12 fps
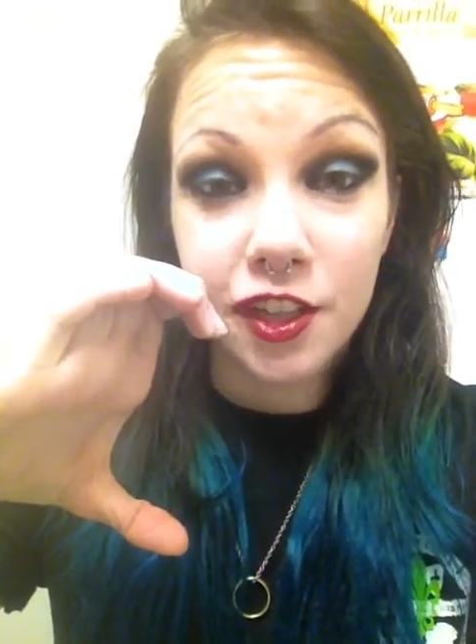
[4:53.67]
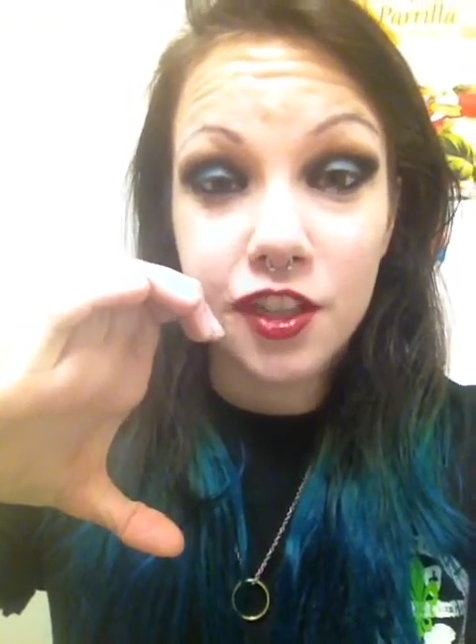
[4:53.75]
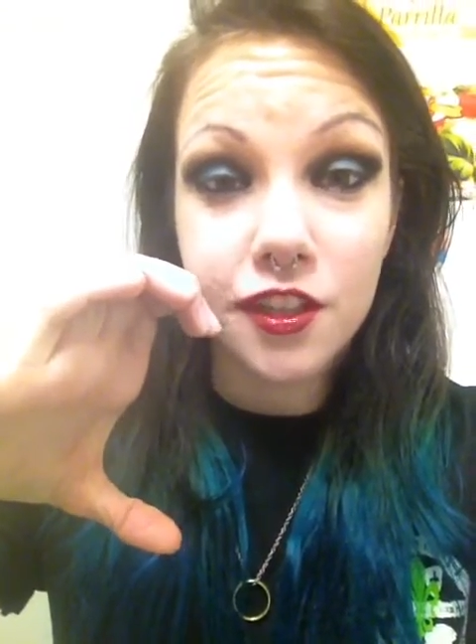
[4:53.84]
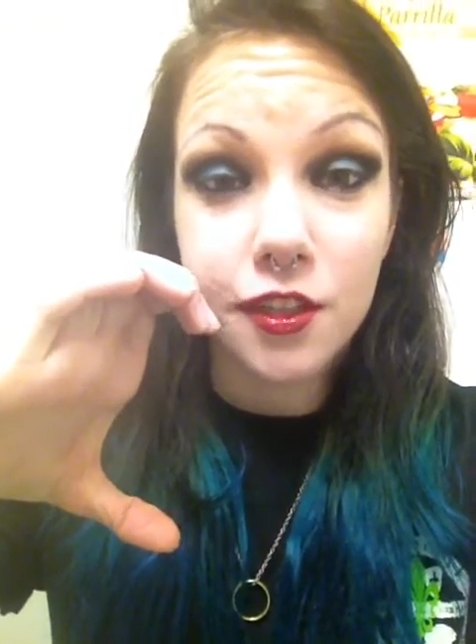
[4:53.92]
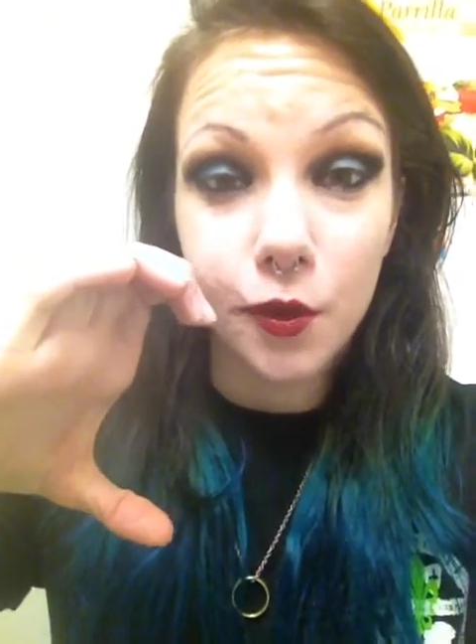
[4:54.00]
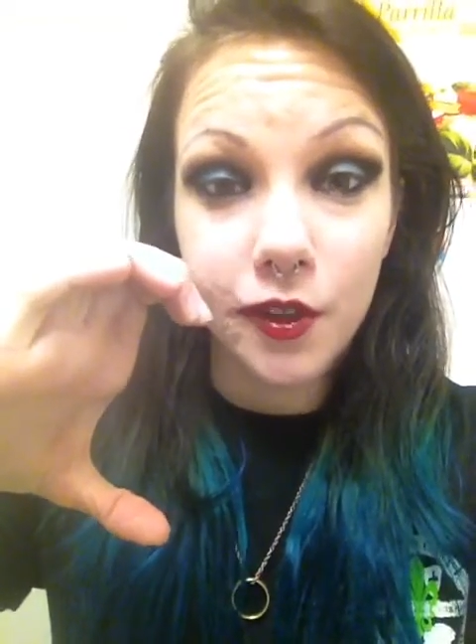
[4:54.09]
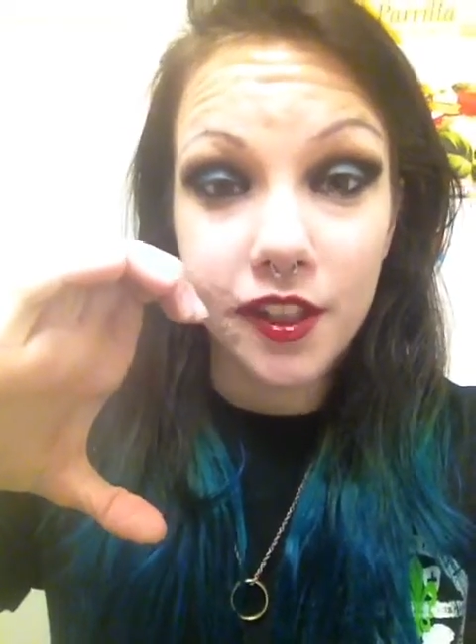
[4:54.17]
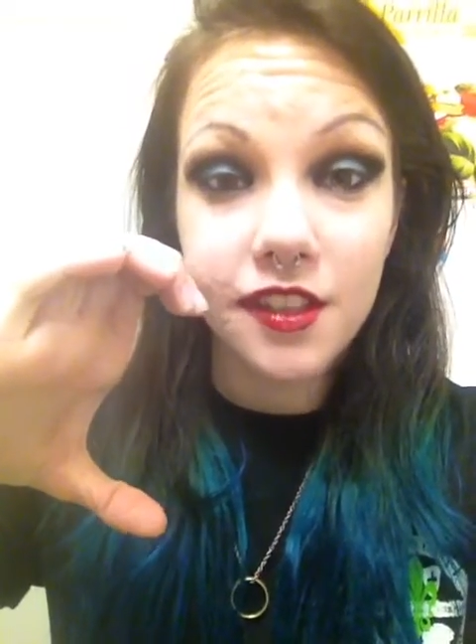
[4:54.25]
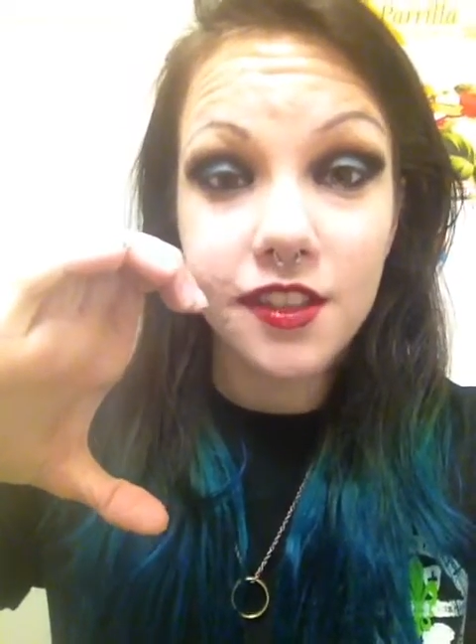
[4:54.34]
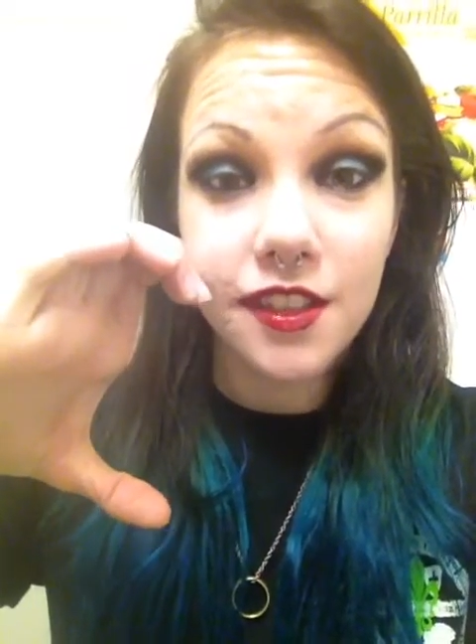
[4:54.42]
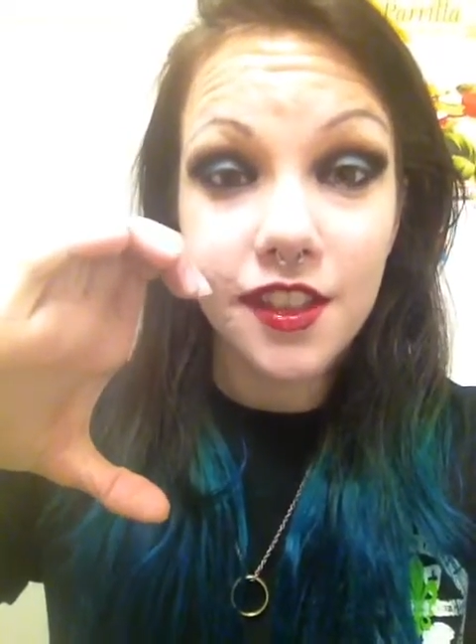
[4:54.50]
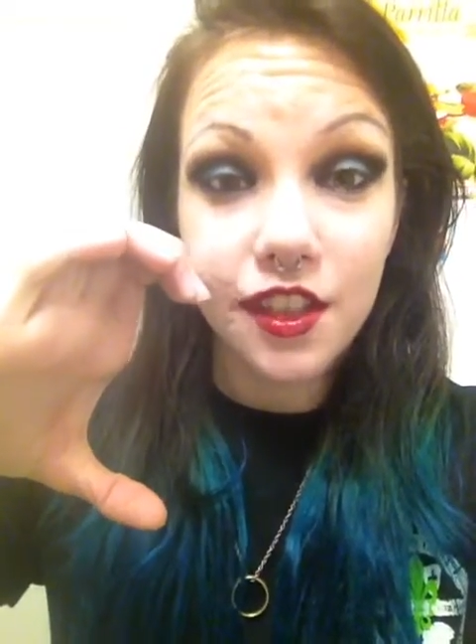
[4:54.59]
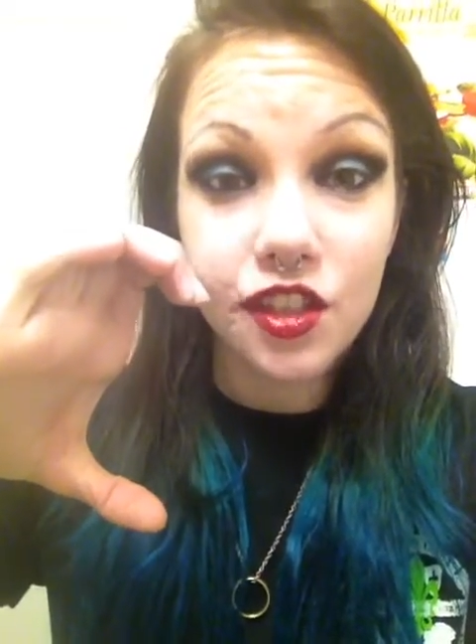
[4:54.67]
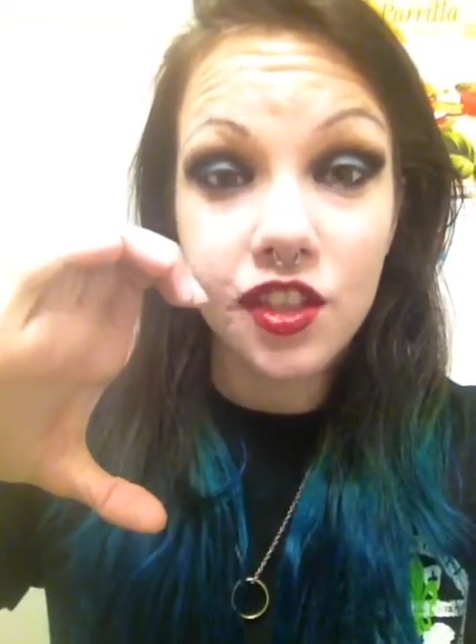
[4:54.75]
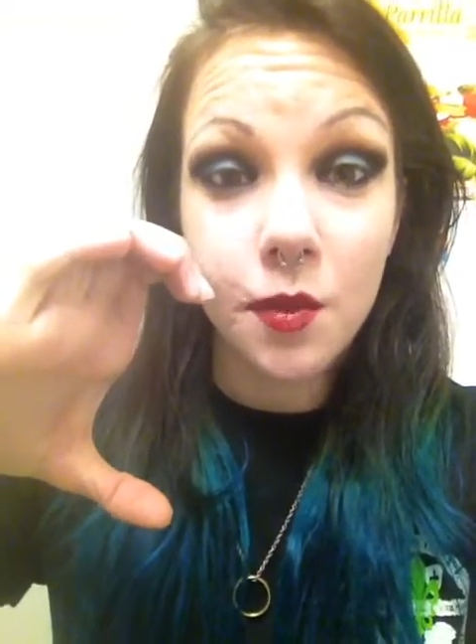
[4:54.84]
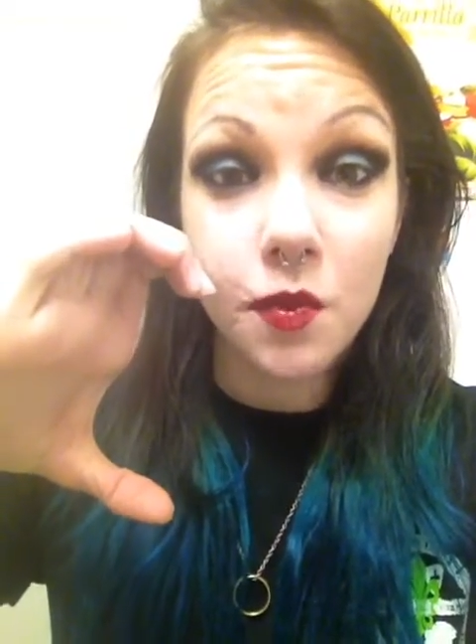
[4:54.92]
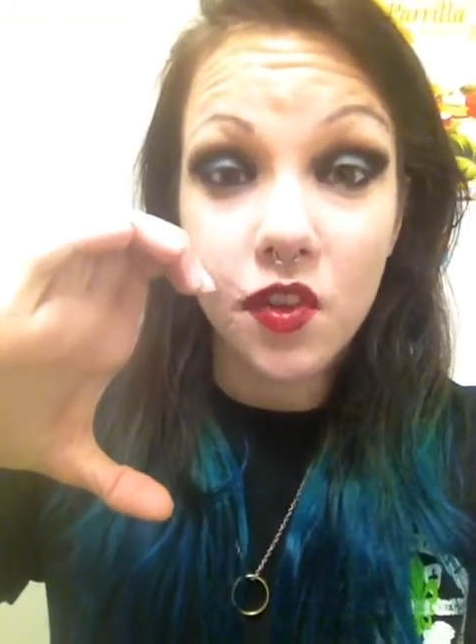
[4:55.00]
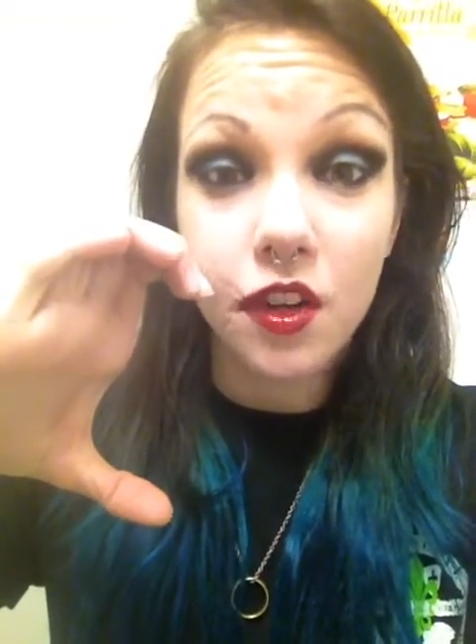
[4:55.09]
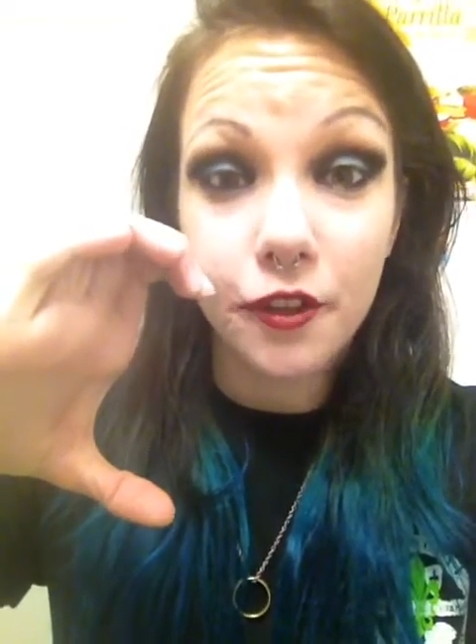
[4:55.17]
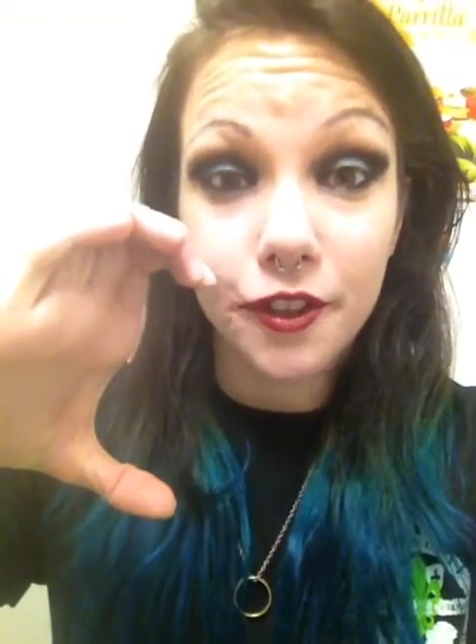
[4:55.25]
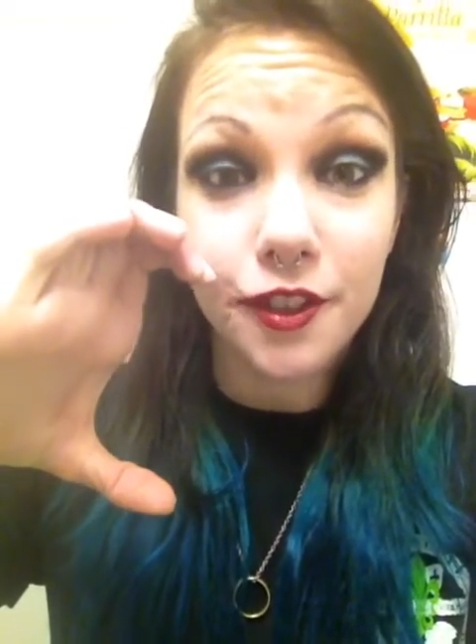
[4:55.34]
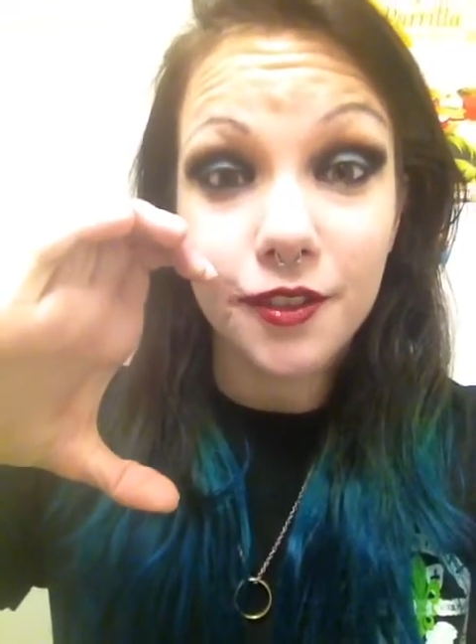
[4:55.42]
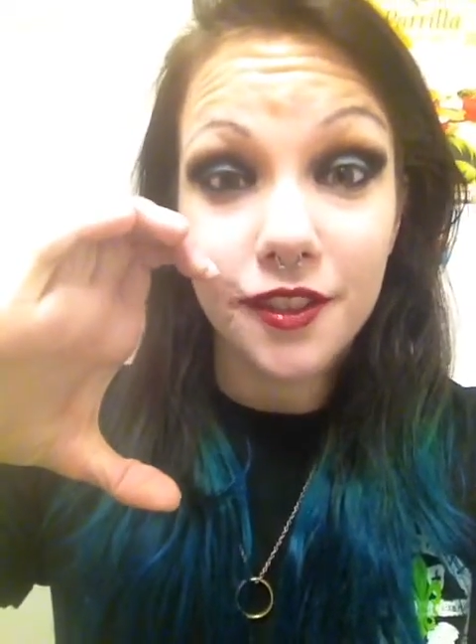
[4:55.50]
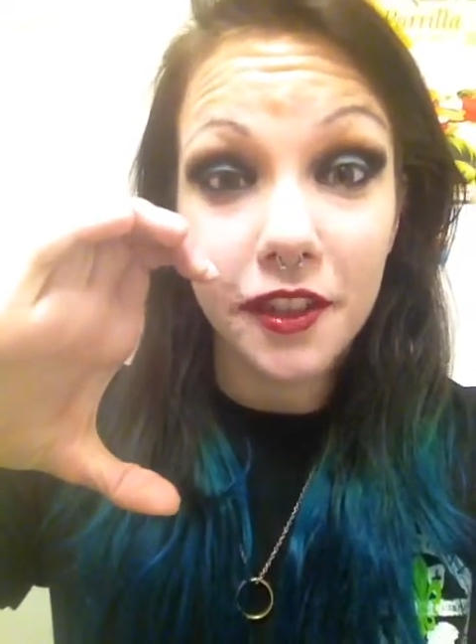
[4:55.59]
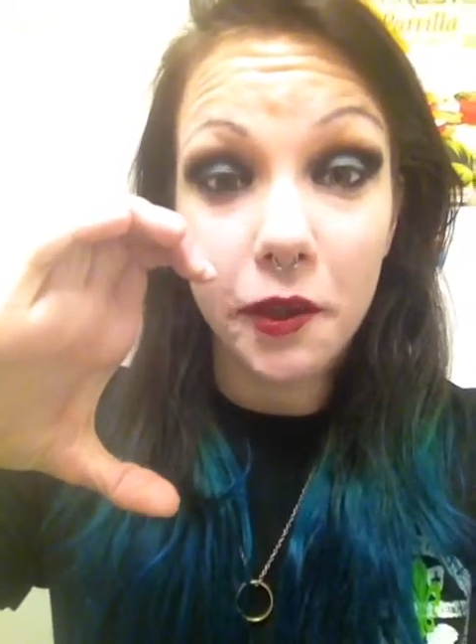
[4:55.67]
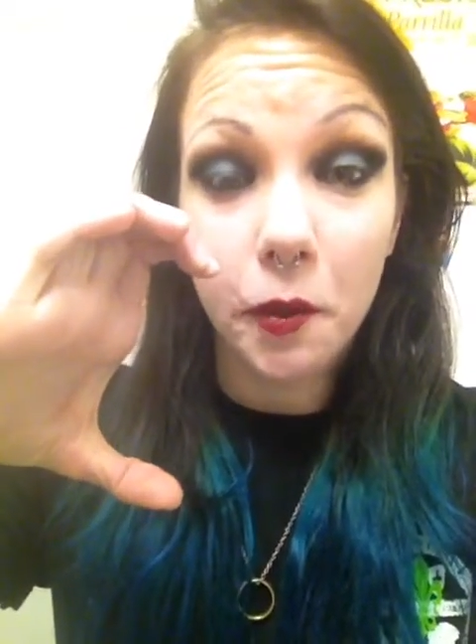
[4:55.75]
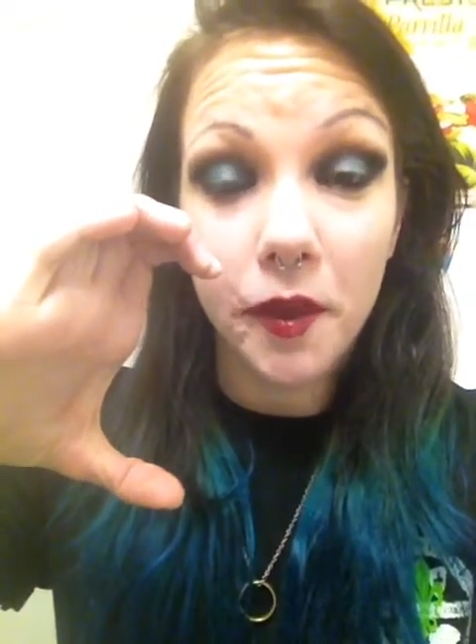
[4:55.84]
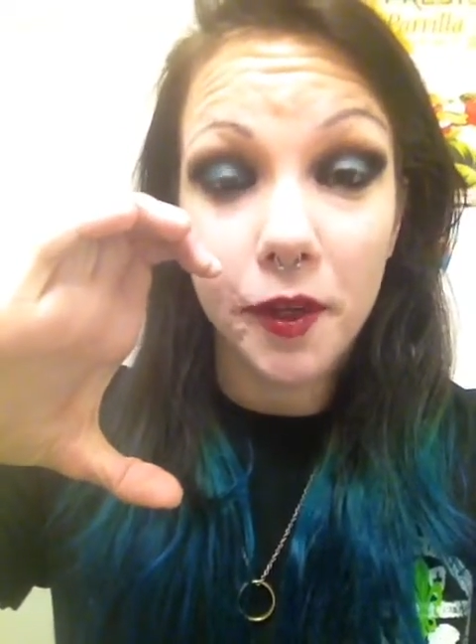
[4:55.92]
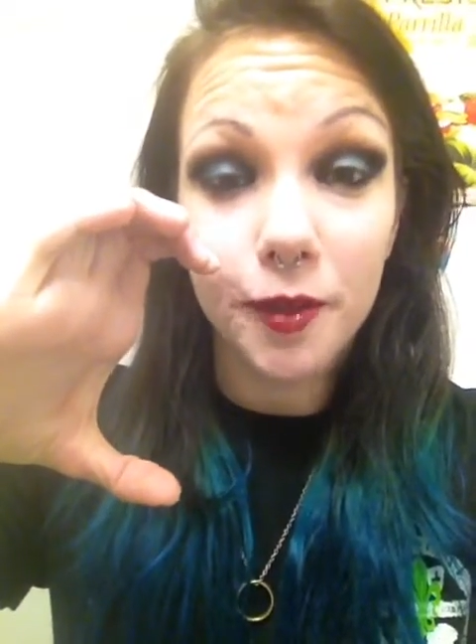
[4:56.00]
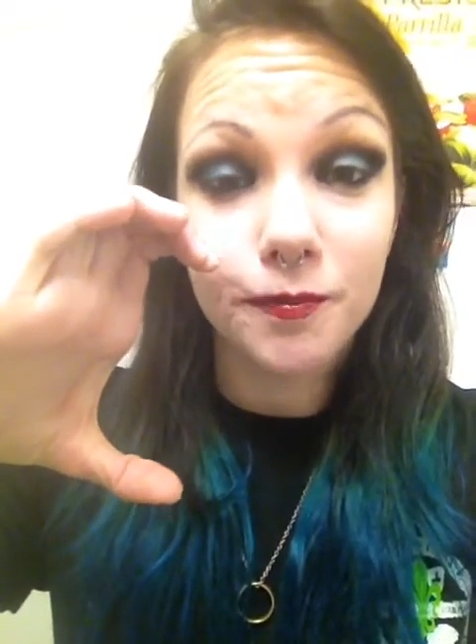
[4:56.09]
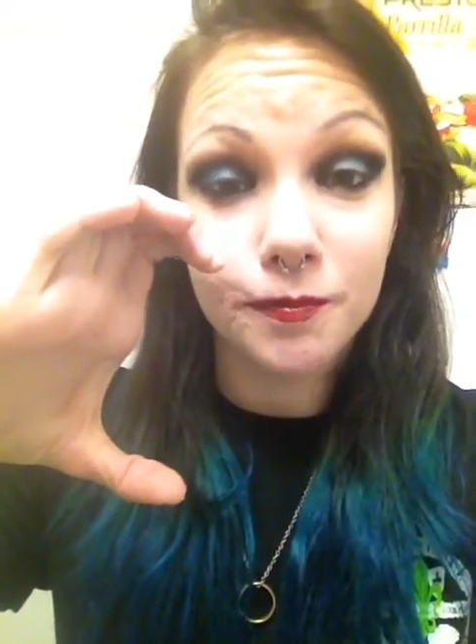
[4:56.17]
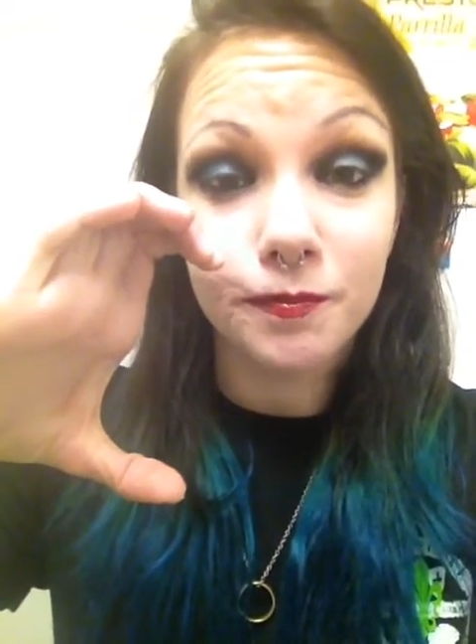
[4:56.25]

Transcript: just know it's in the shape of a heart, Necromancer